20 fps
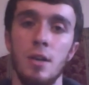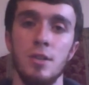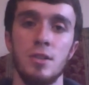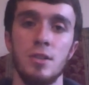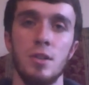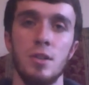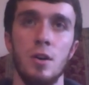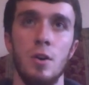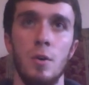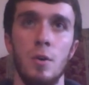
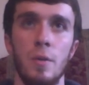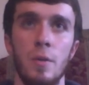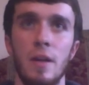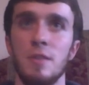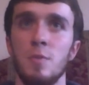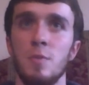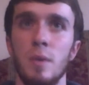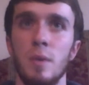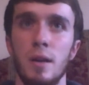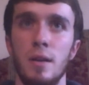So
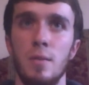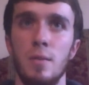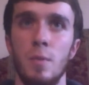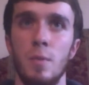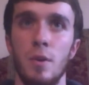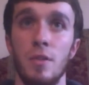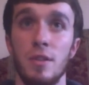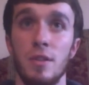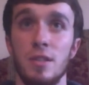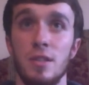that's
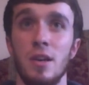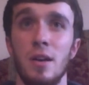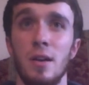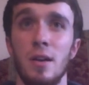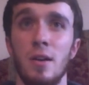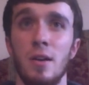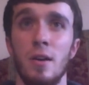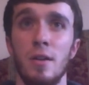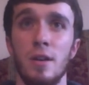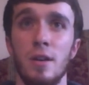where this
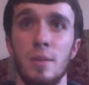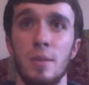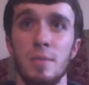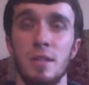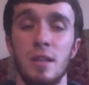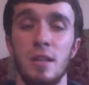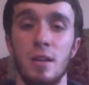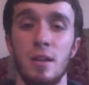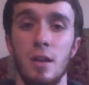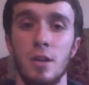kind of card
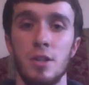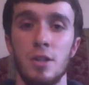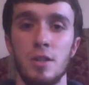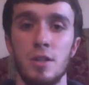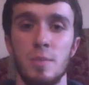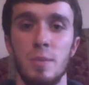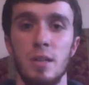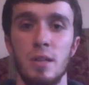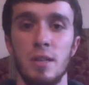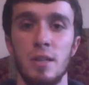comes in the
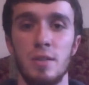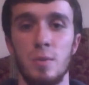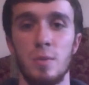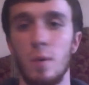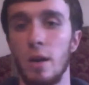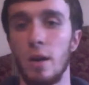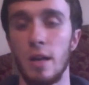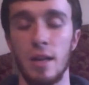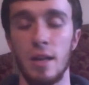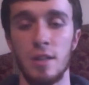clutches, because
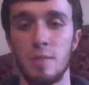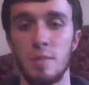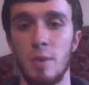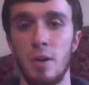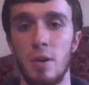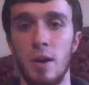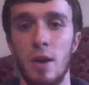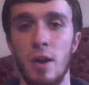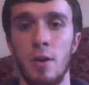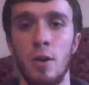again,
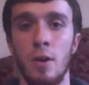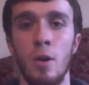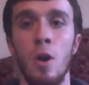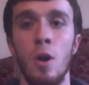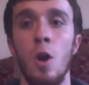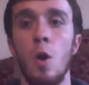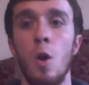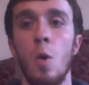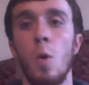spell counter,